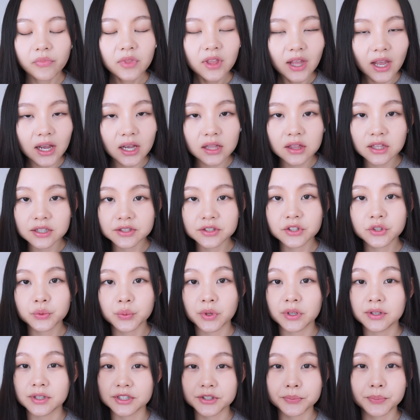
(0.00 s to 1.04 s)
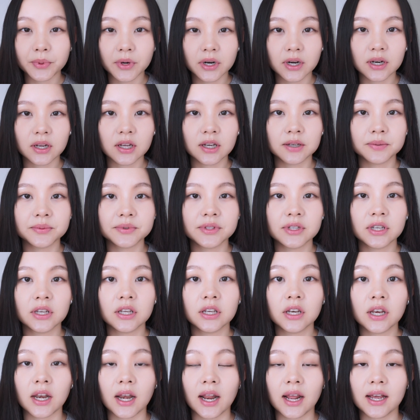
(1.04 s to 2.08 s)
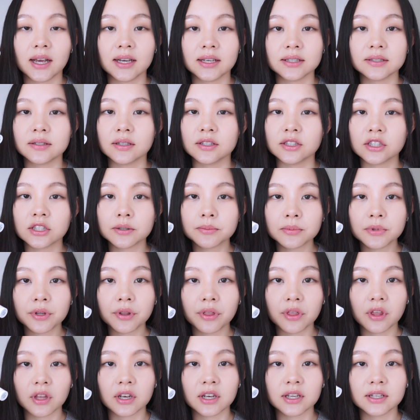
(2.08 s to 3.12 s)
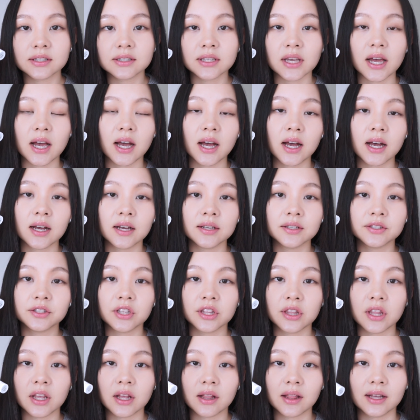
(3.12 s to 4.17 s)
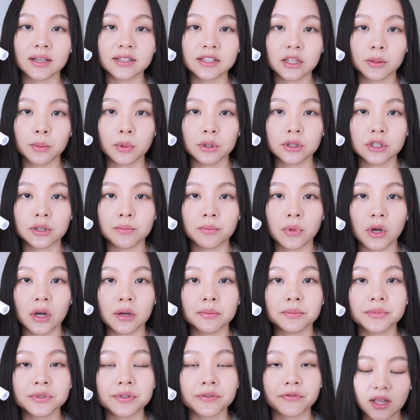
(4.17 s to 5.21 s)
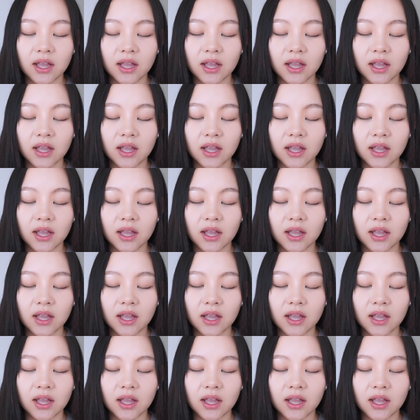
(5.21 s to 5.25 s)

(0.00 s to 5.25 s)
And this is where this product comes in. It has a similar thickness as the Glasting Melting Balms.